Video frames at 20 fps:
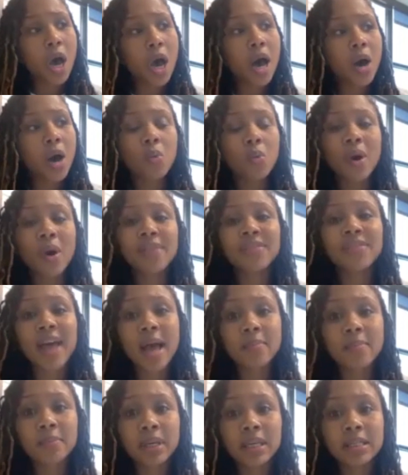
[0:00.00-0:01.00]
what
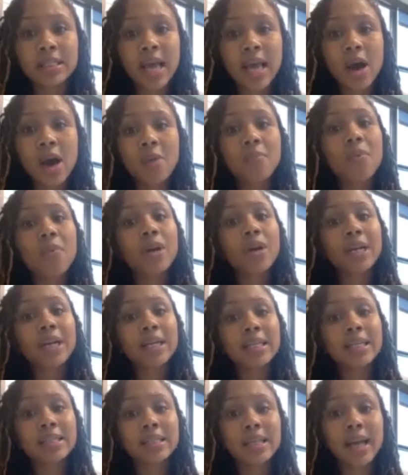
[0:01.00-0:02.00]
that means, how important it
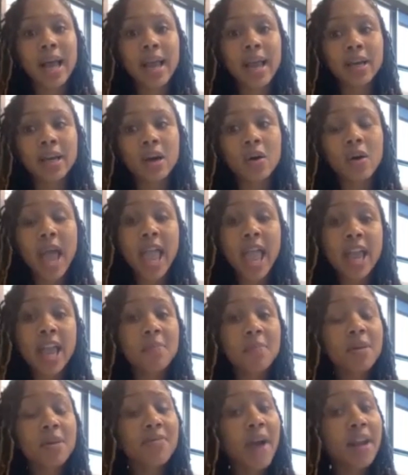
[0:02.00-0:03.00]
is to Geico,
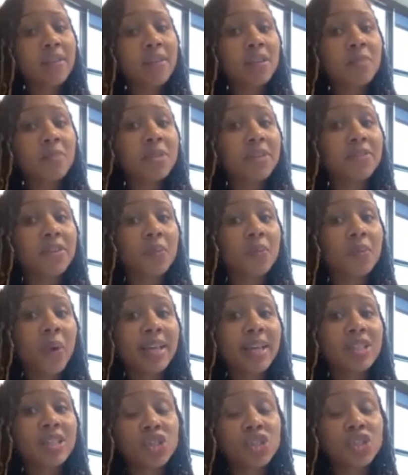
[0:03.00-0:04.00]
and providing them different
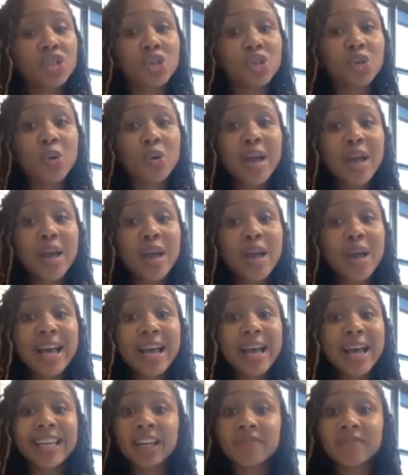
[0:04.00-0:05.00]
ways to get
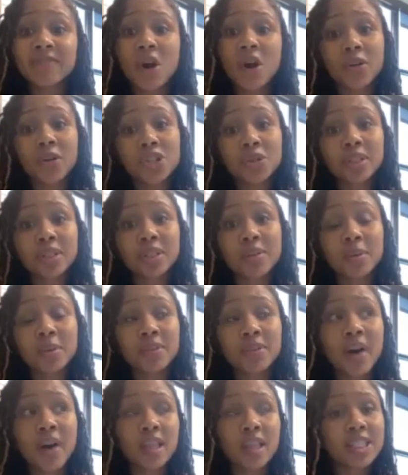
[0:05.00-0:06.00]
involved virtually with
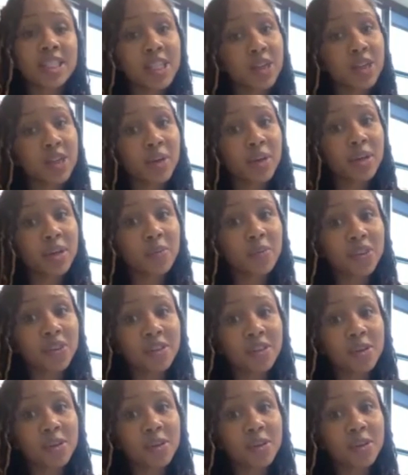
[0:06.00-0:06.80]
volunteering within the